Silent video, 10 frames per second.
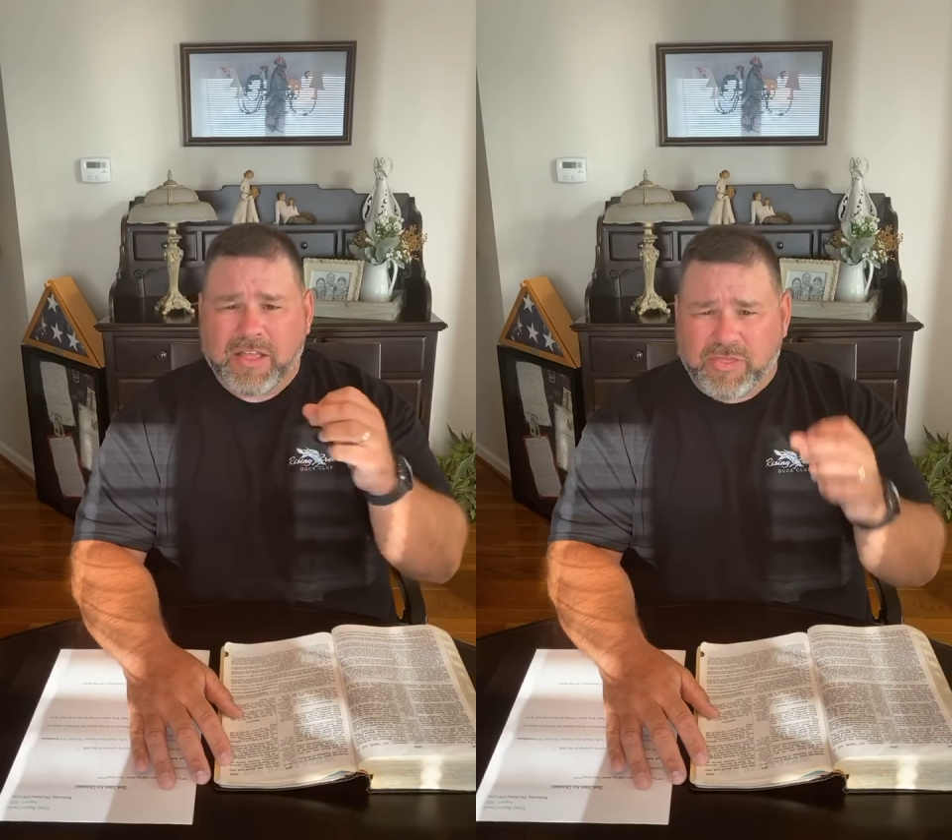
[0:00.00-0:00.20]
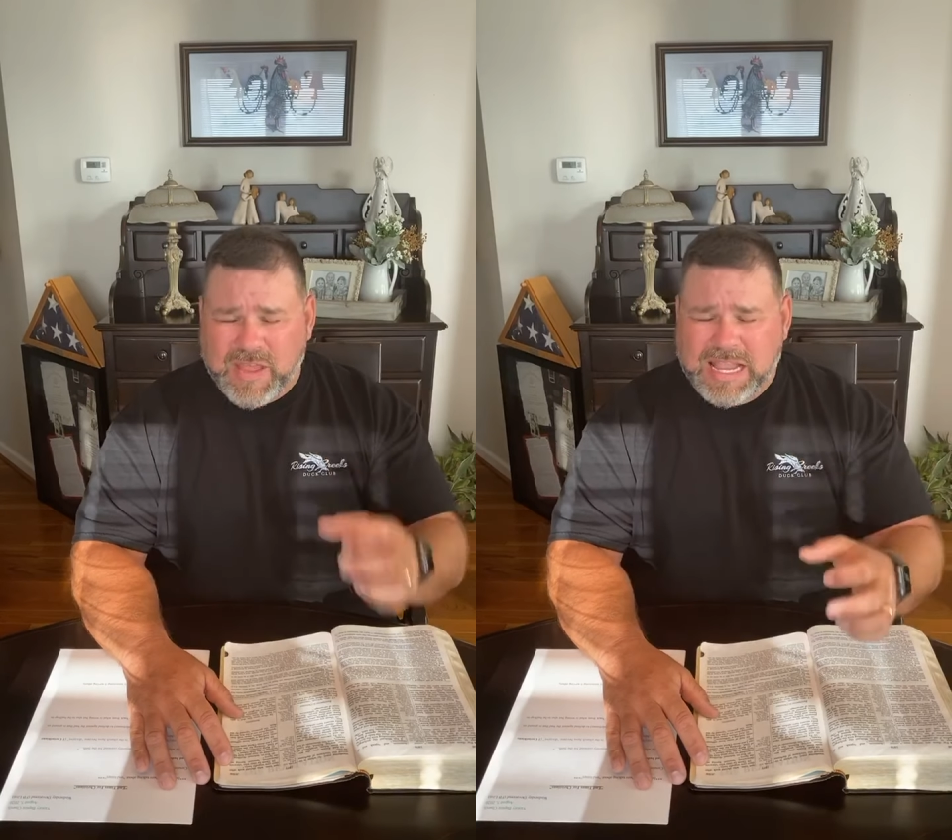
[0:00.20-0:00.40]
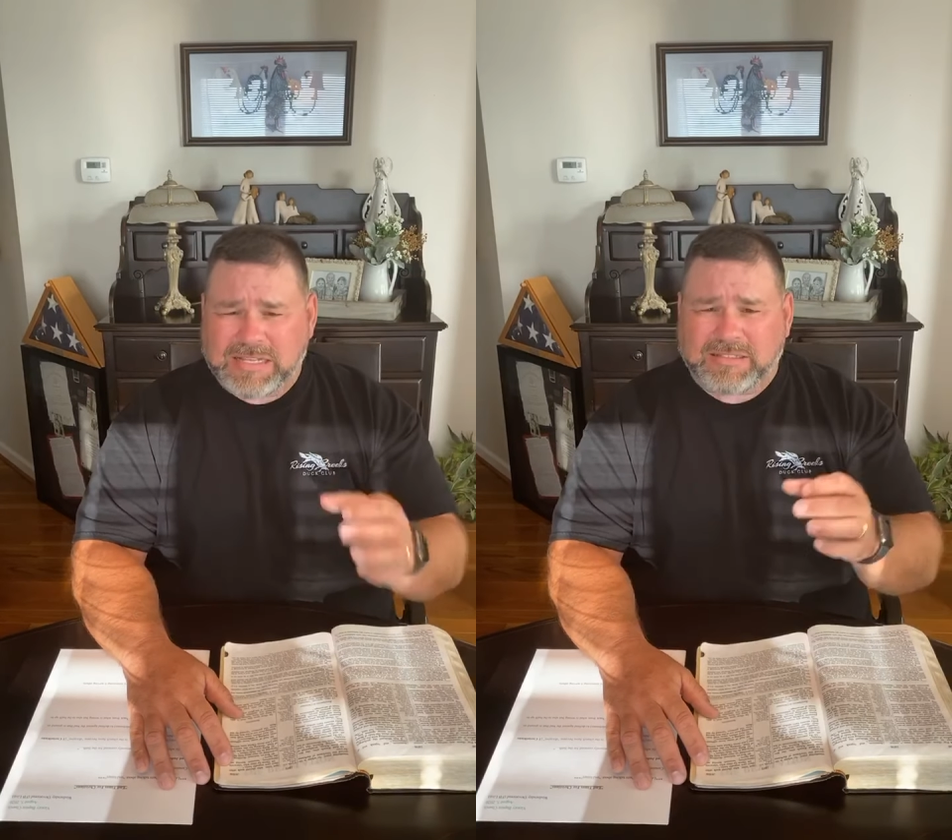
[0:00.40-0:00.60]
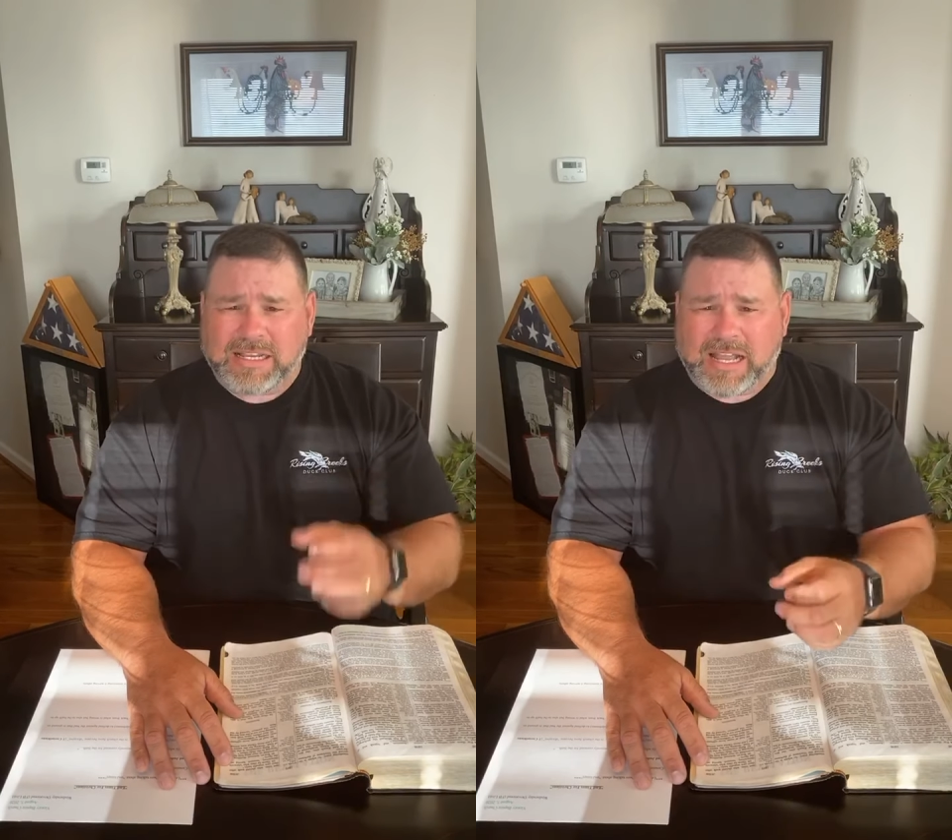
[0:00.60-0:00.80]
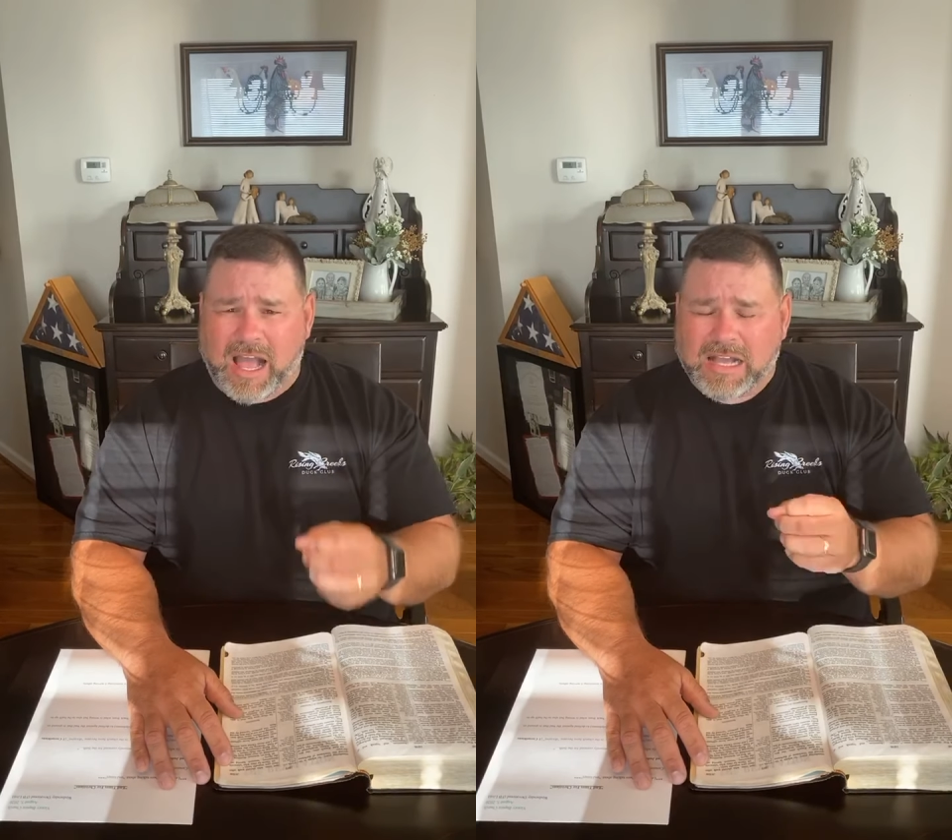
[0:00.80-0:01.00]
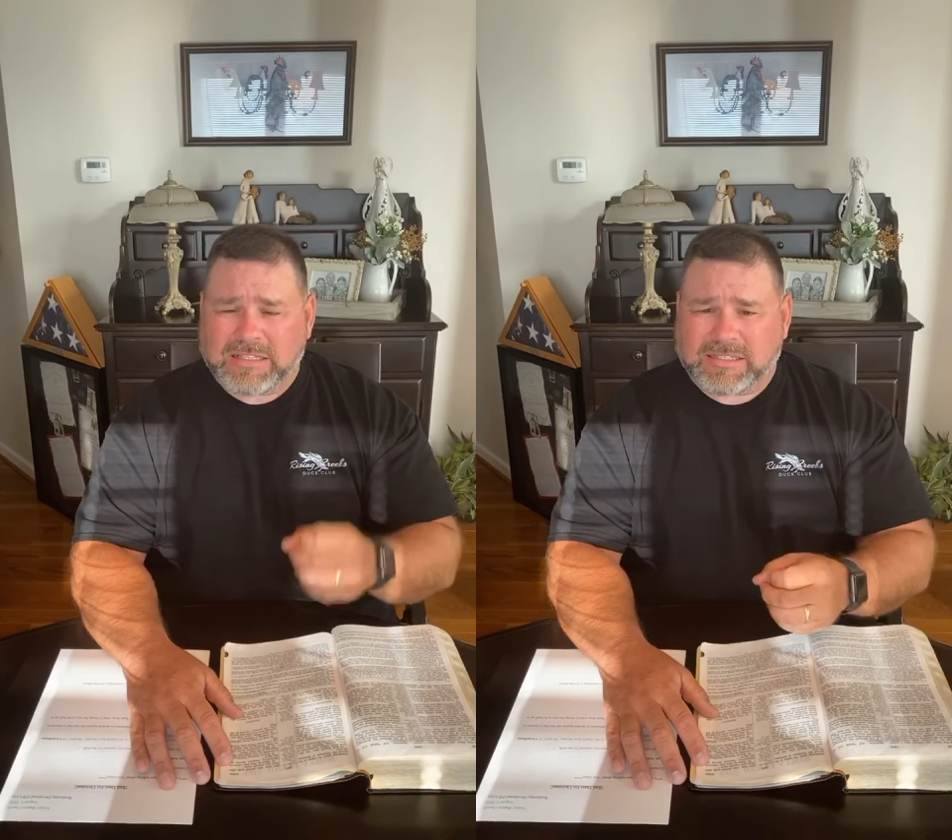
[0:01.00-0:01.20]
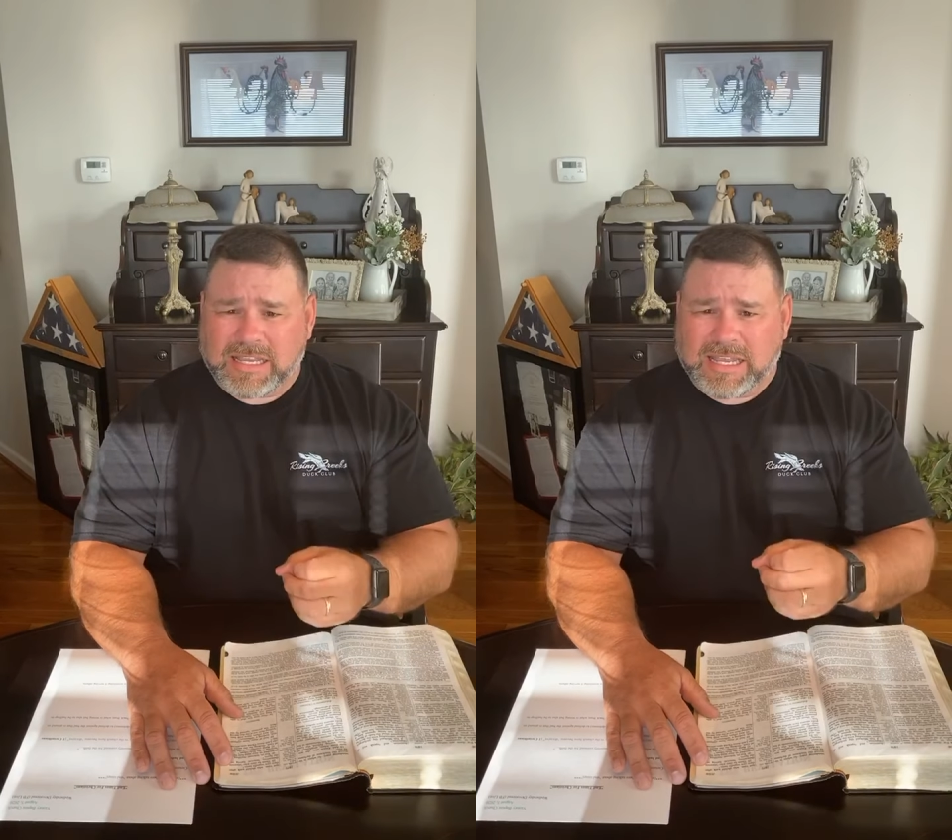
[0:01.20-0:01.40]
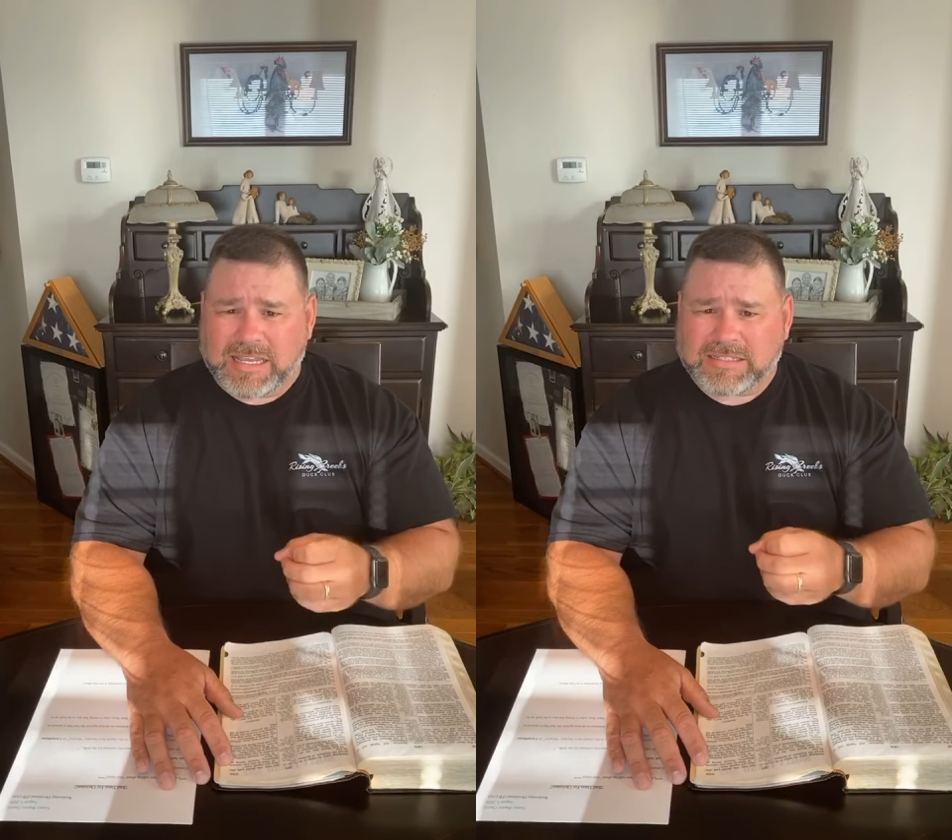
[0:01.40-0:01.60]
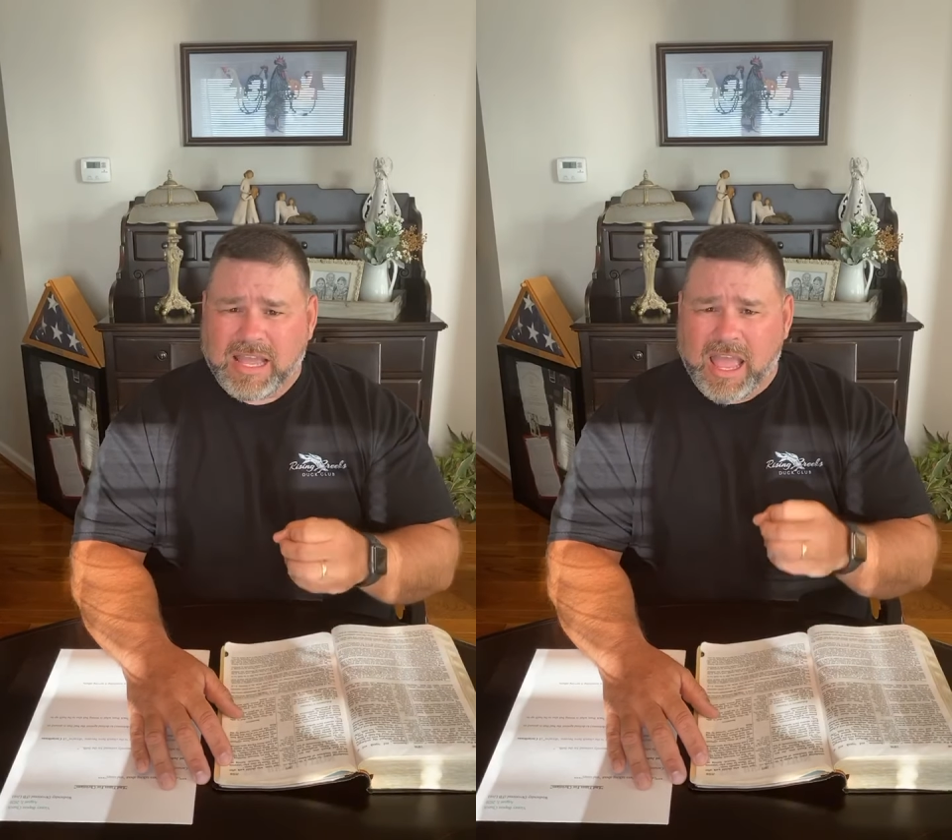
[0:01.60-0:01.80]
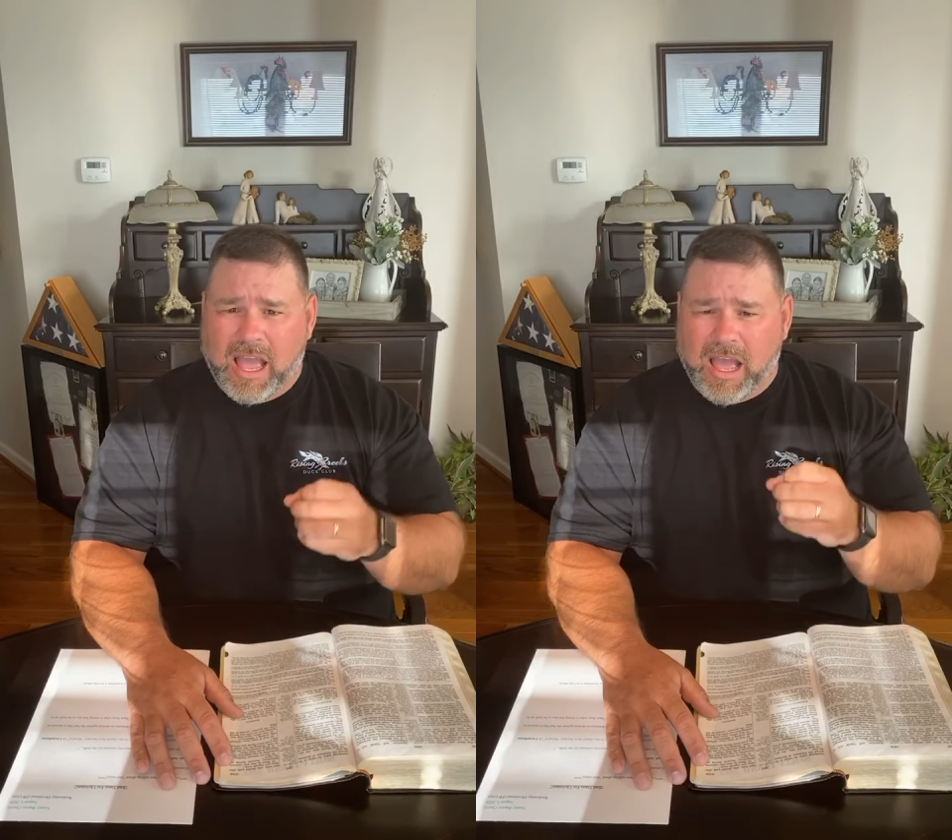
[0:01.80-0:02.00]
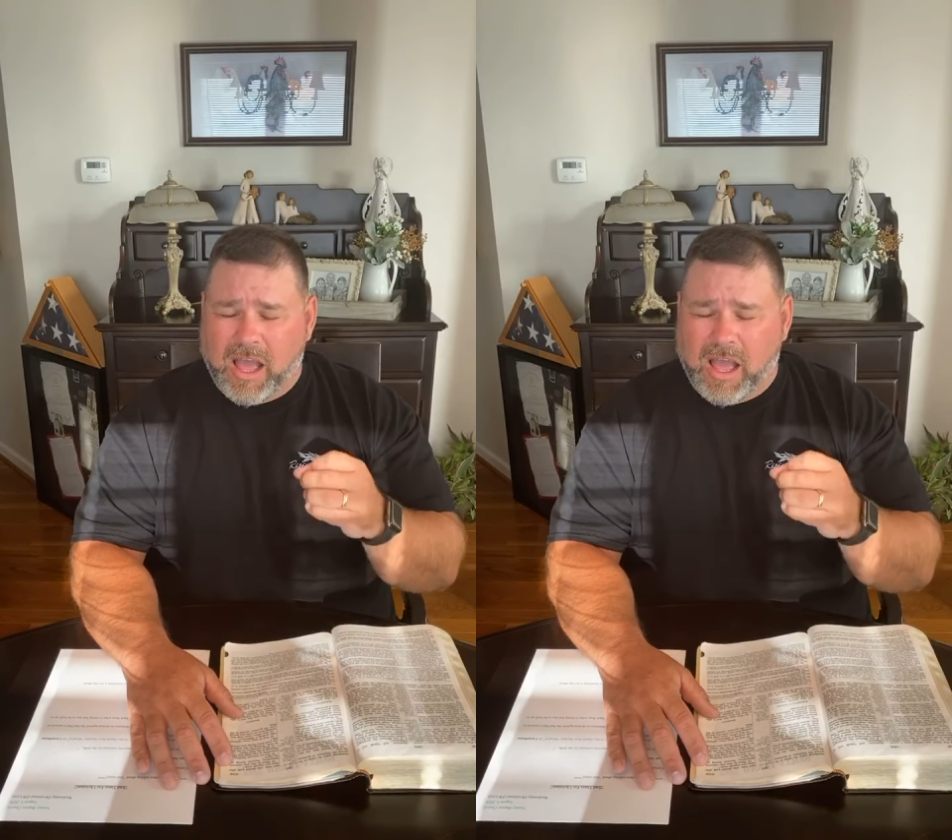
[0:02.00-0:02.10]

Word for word: things that God says uh,